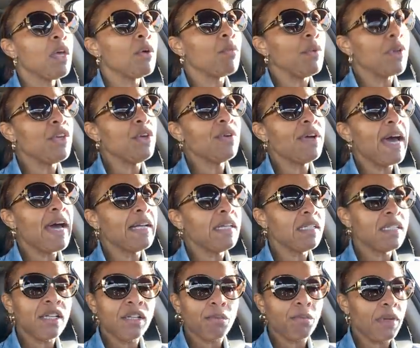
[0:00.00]
when you got
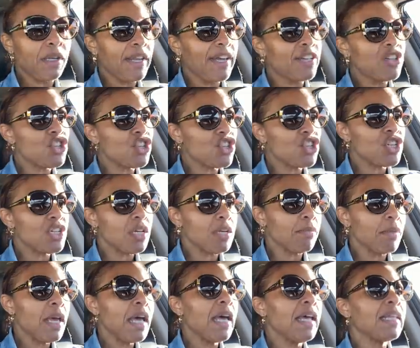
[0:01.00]
into the
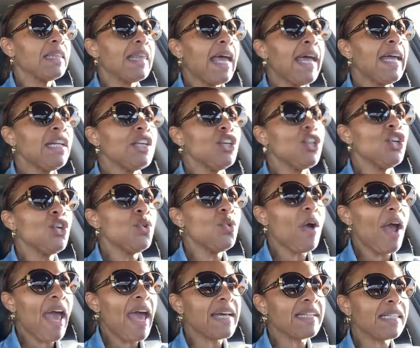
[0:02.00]
relationship, they
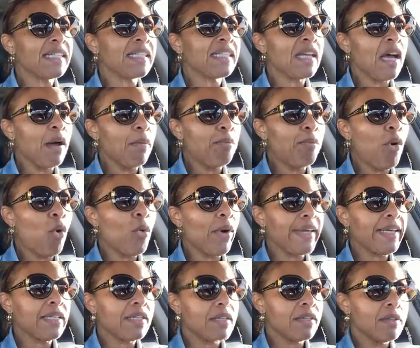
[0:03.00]
knew at some
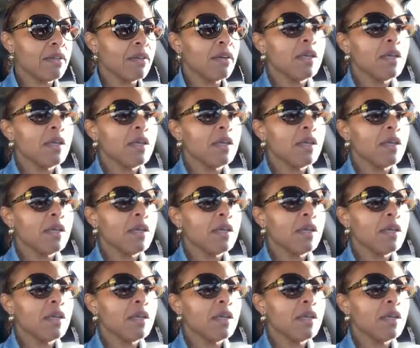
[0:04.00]
point